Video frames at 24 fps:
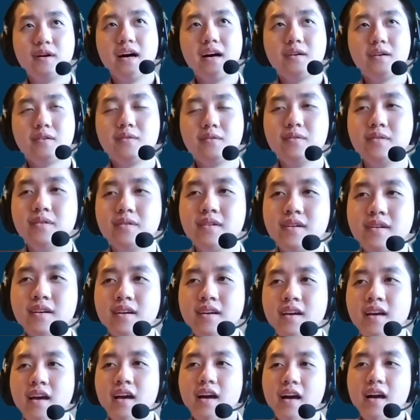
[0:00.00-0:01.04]
wow.
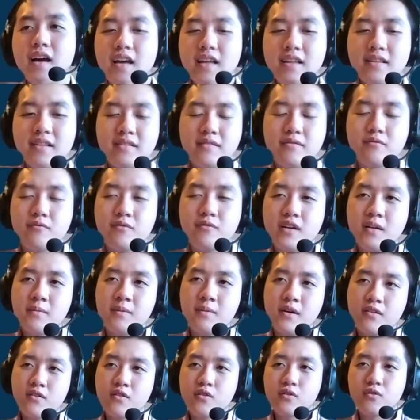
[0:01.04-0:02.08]
And what
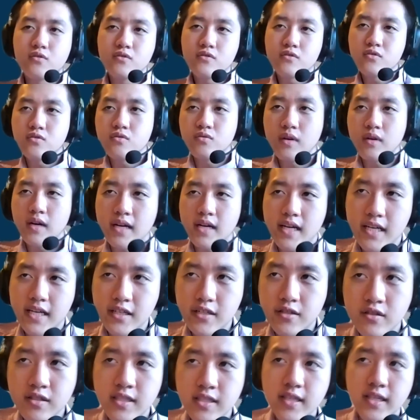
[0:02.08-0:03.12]
about those who are
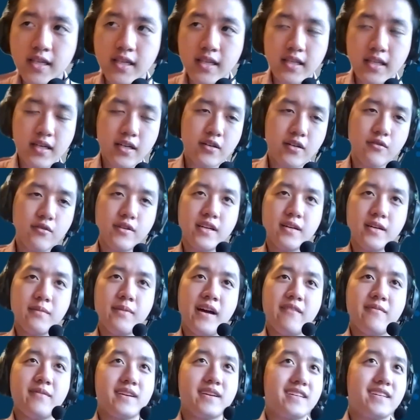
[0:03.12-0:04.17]
interested in the career
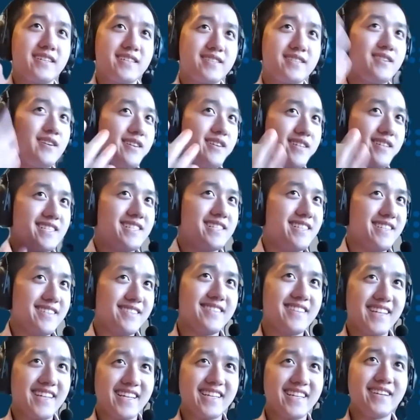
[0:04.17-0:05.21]
path? Because honestly,
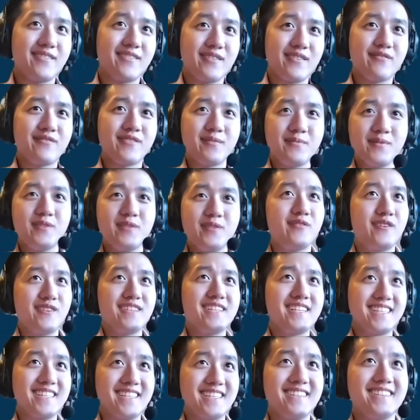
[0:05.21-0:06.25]
like hearing from you,
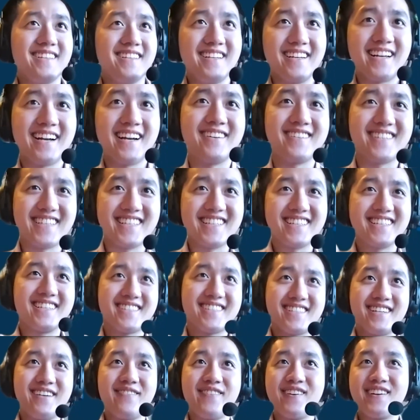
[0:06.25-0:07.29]
accounting does
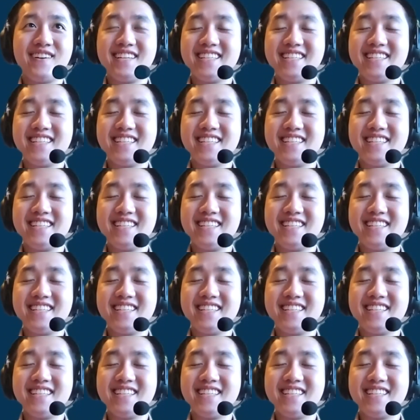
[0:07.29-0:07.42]
sound very